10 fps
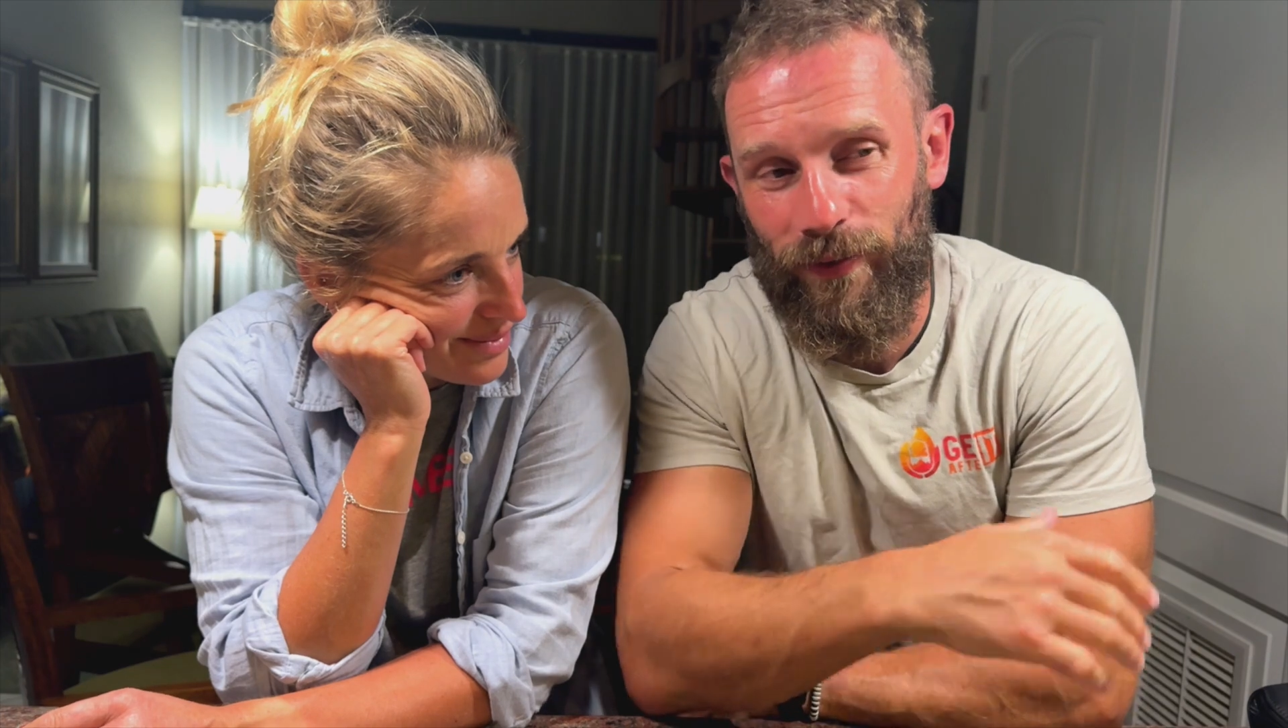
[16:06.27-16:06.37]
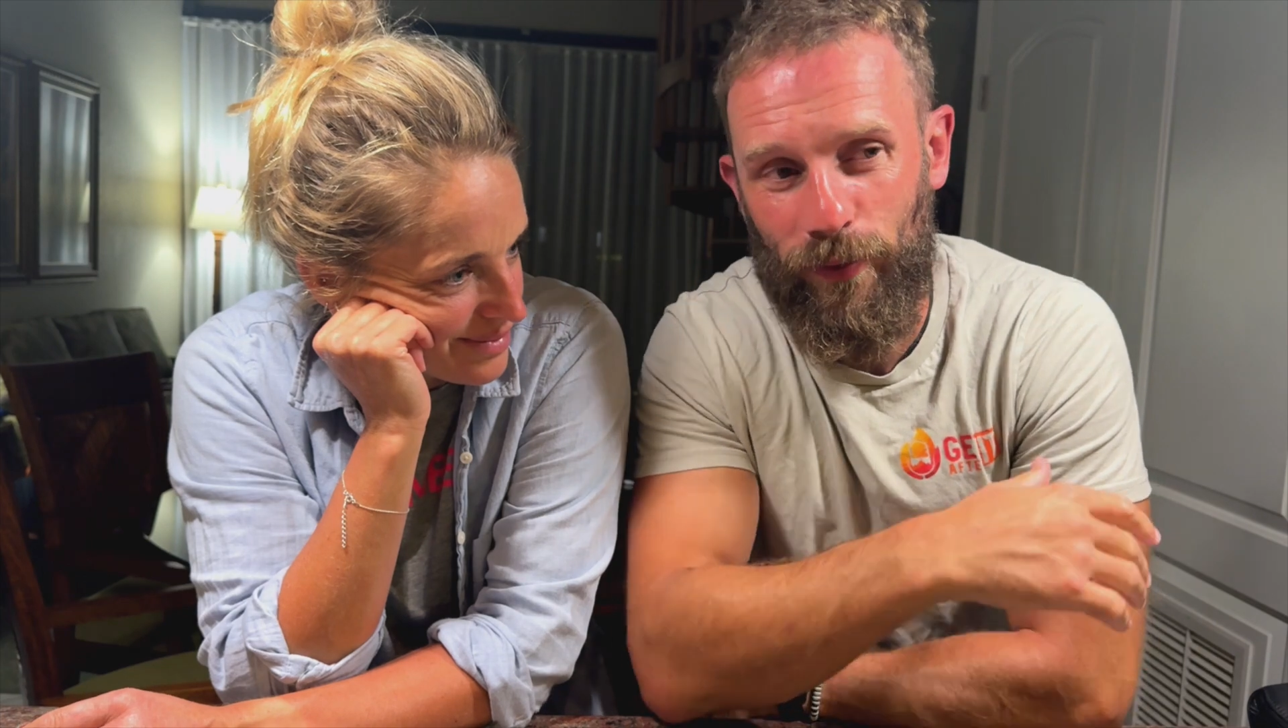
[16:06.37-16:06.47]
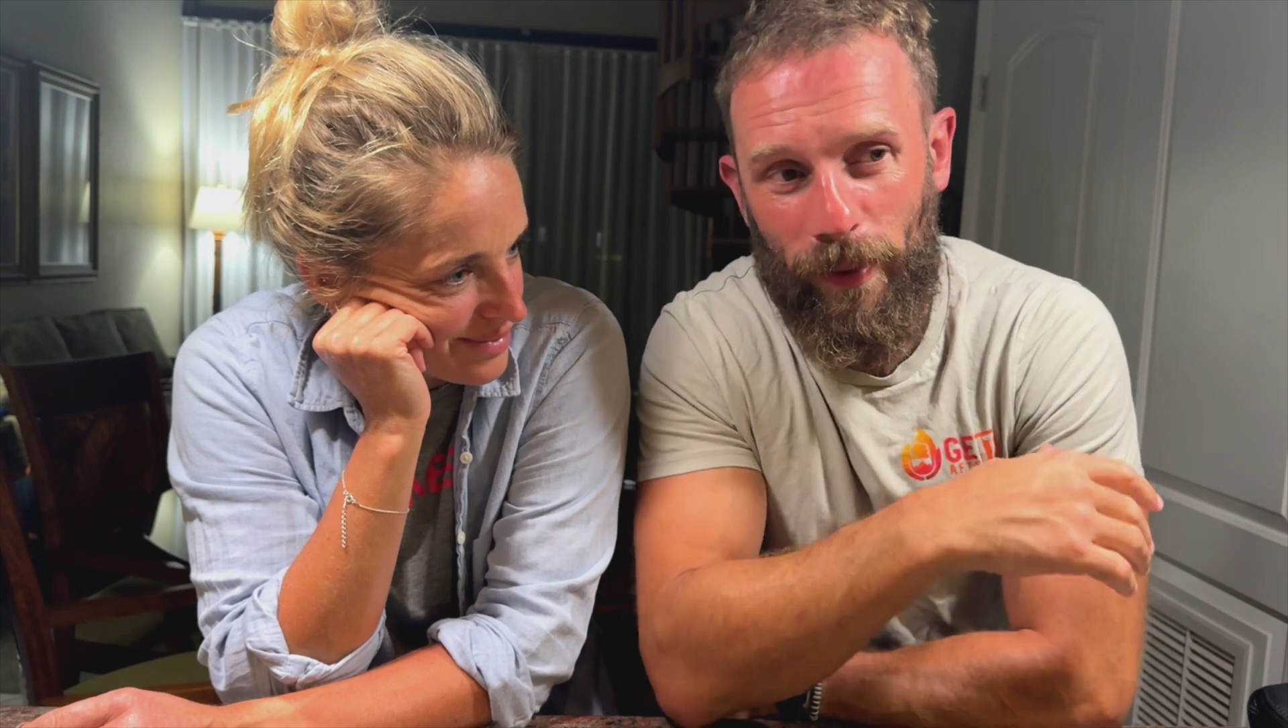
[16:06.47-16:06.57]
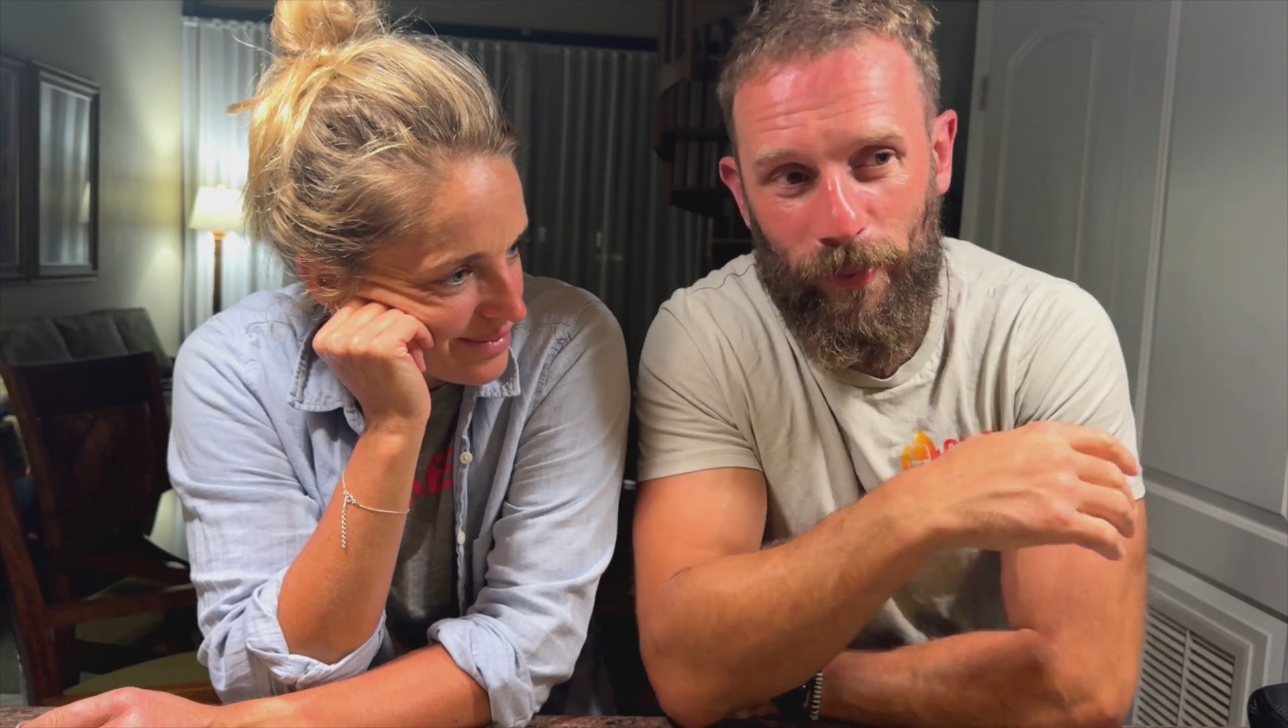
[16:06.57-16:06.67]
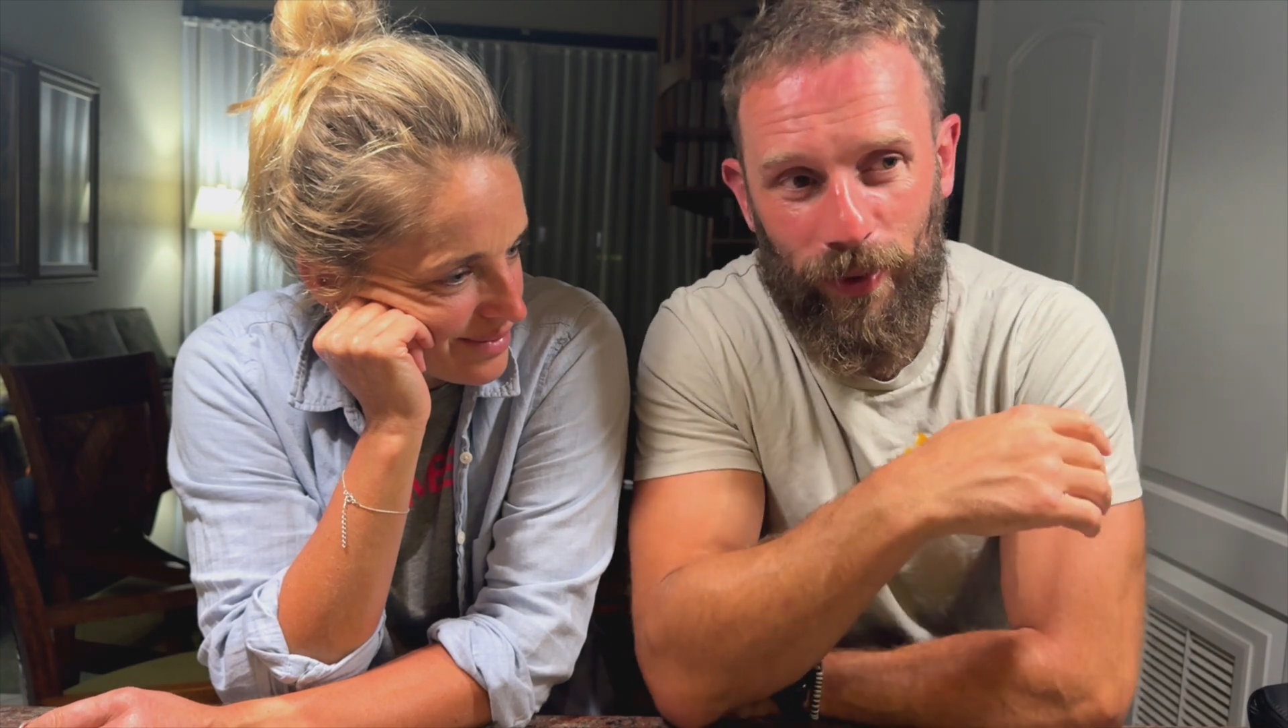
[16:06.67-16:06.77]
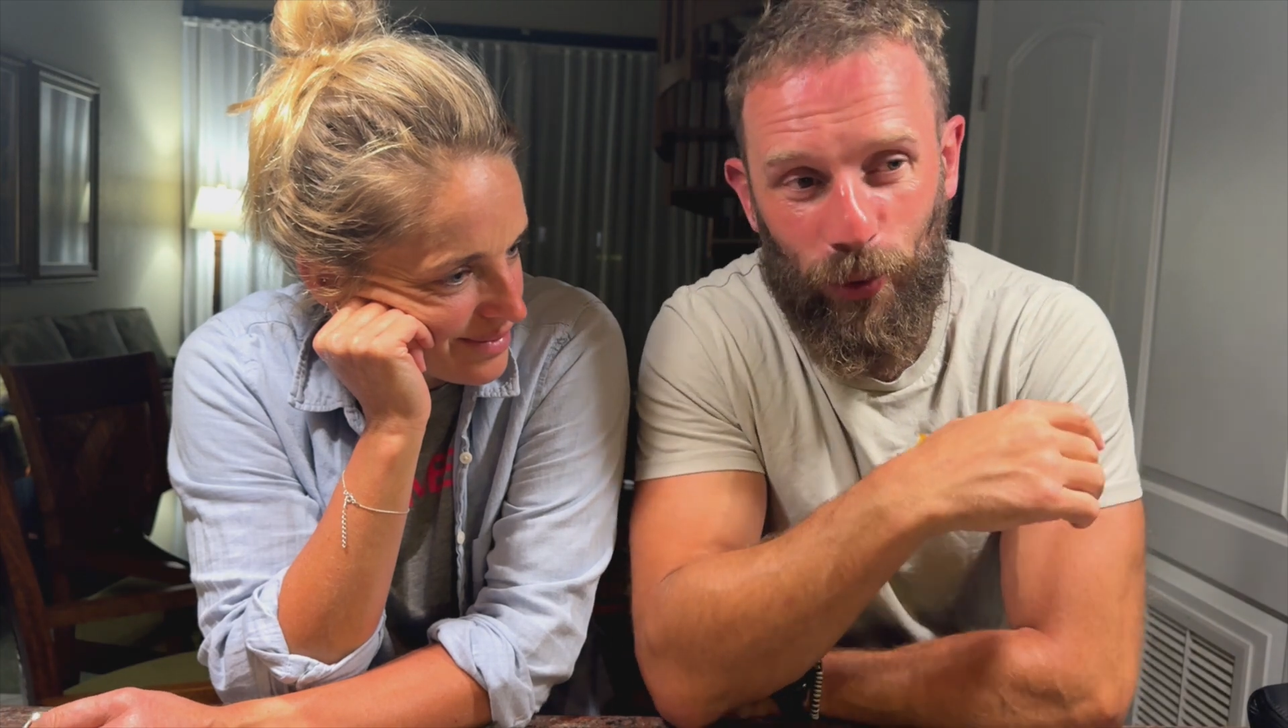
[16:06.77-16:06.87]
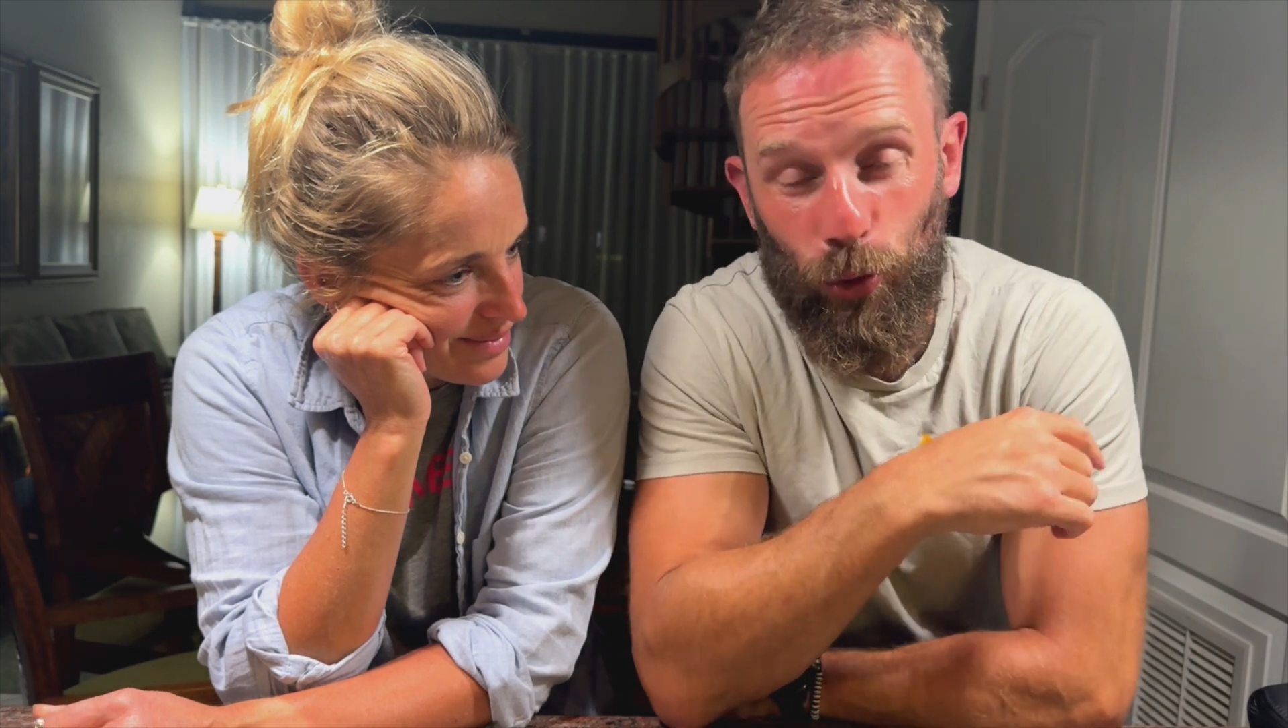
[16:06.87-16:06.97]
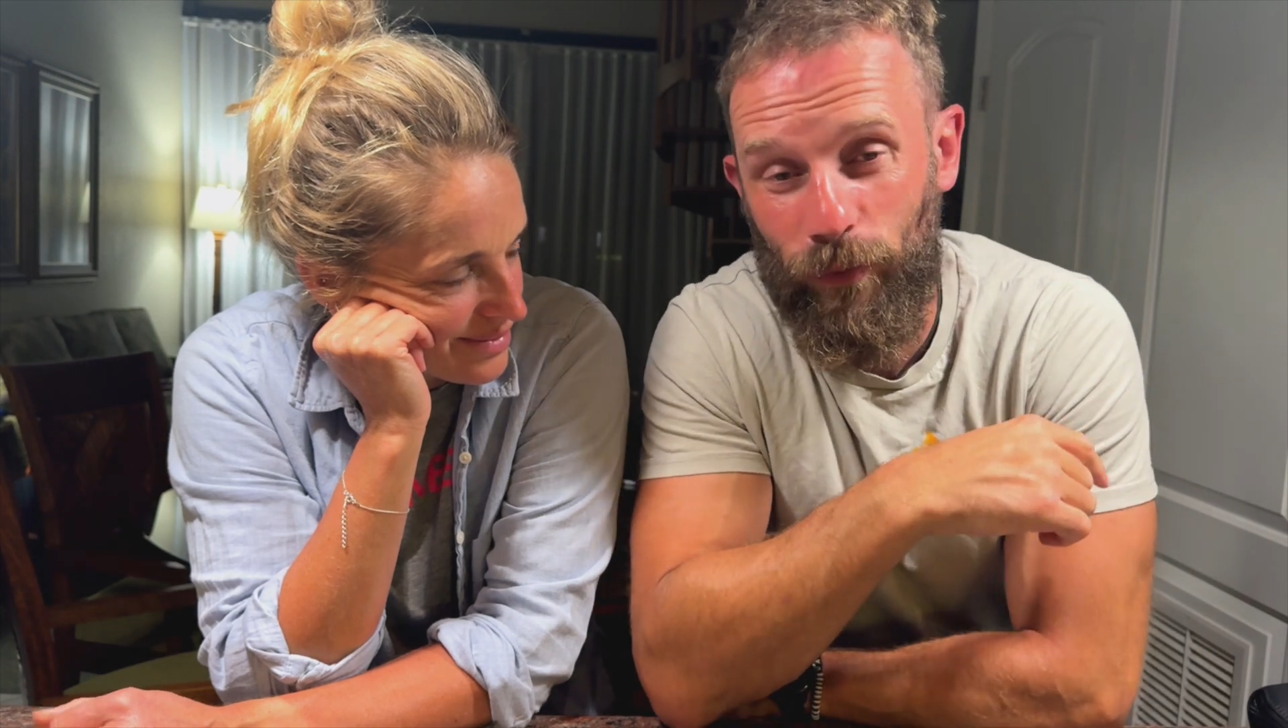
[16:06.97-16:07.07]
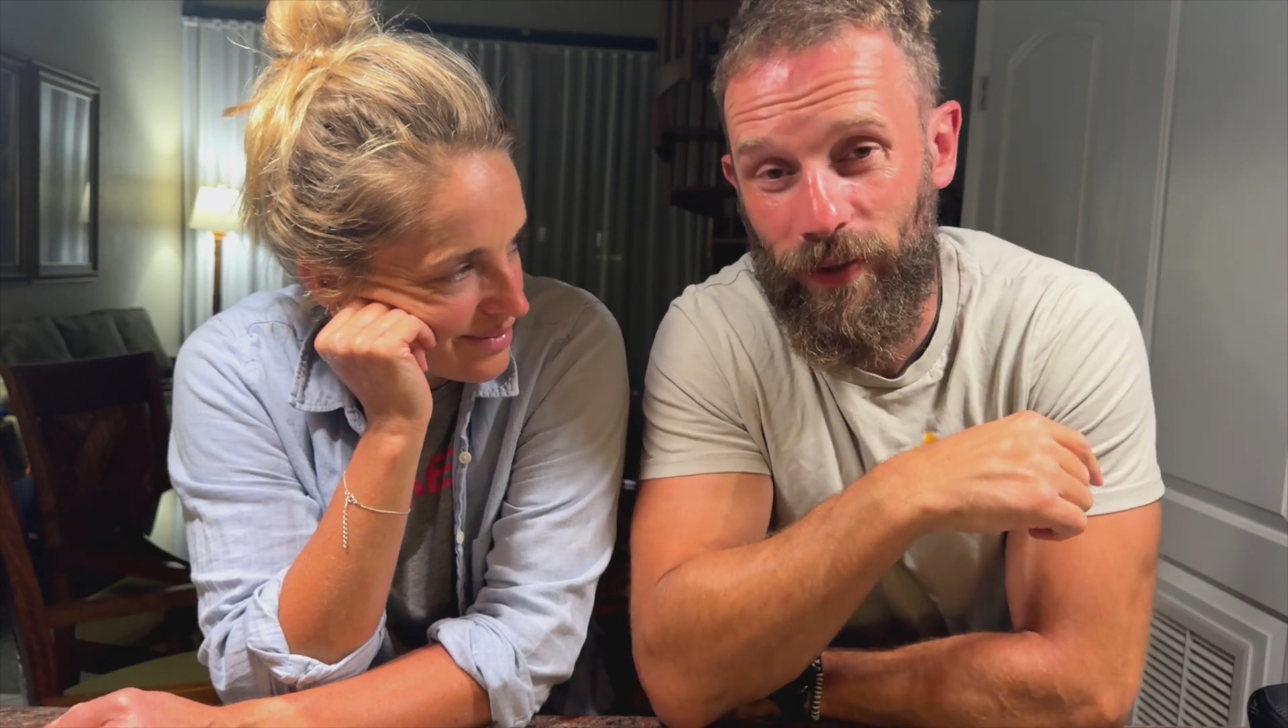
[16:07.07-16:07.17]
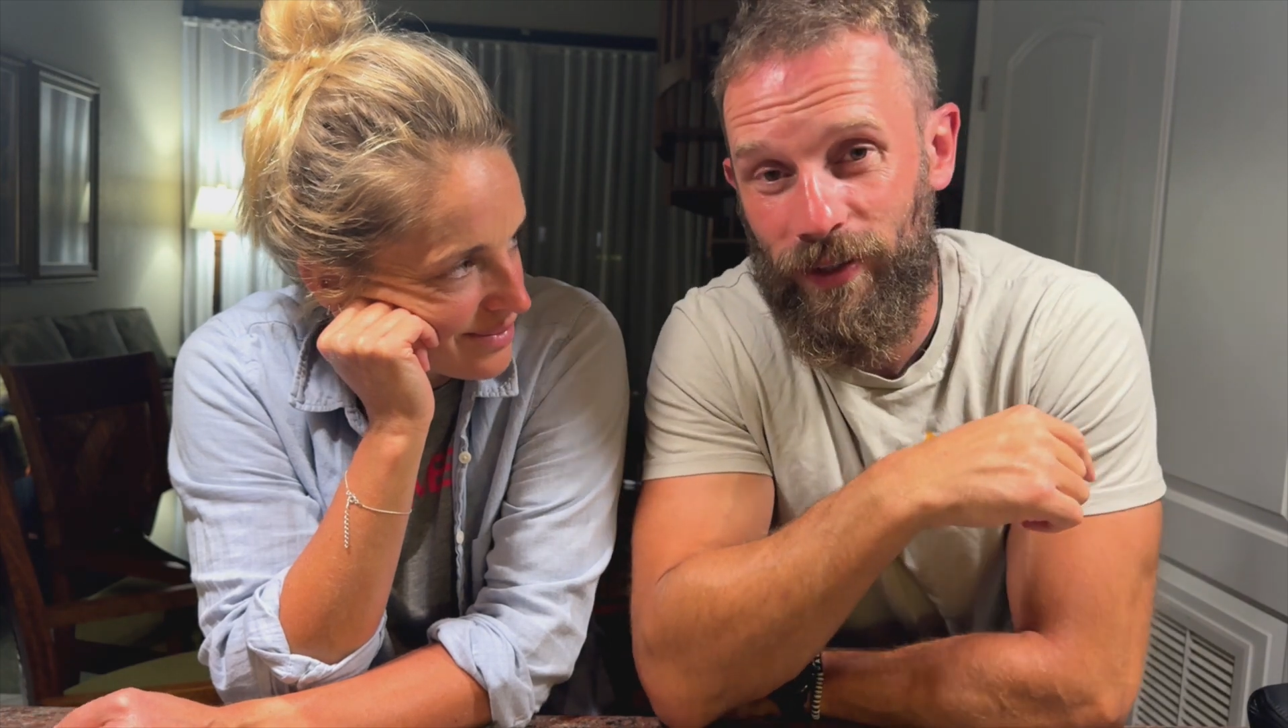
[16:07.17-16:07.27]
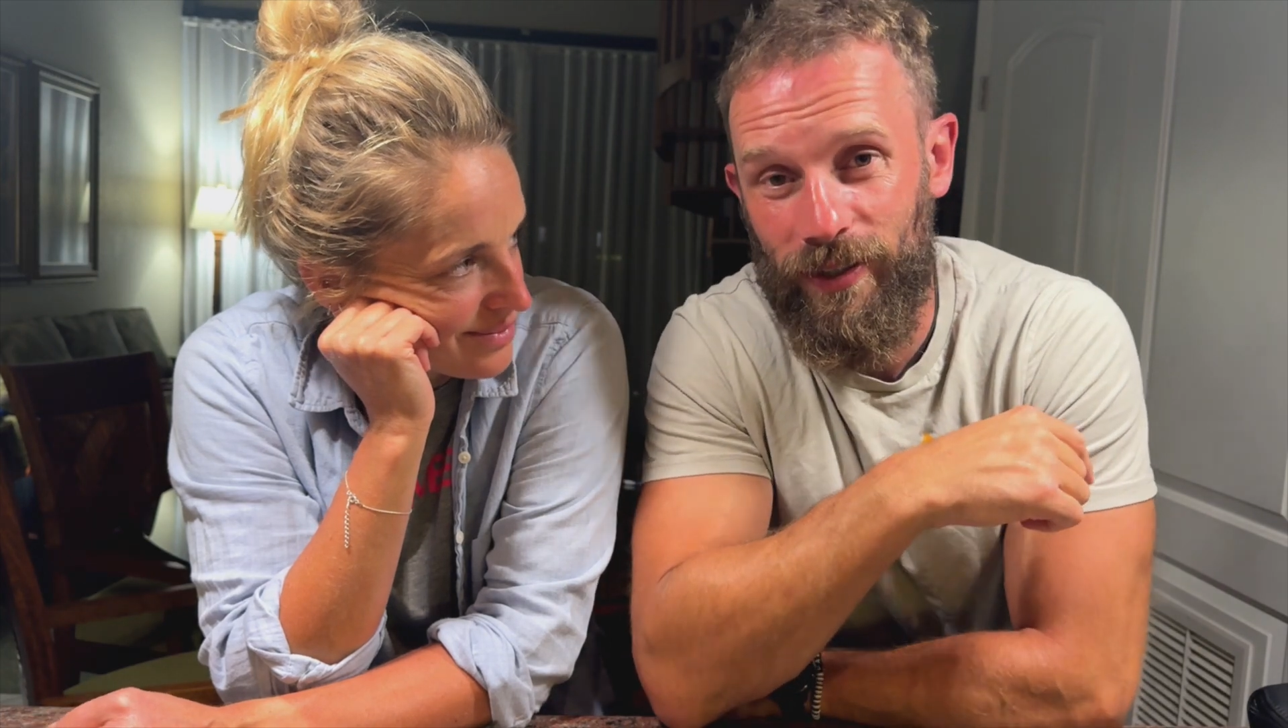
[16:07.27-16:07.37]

If you remember COVID,